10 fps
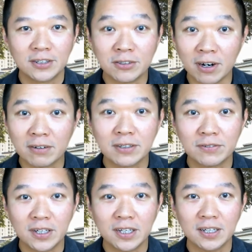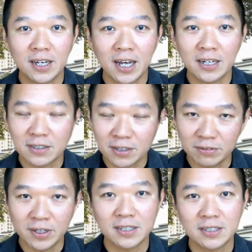geography, and
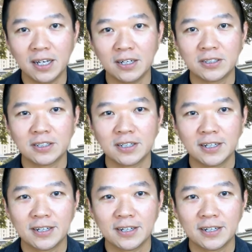career stage.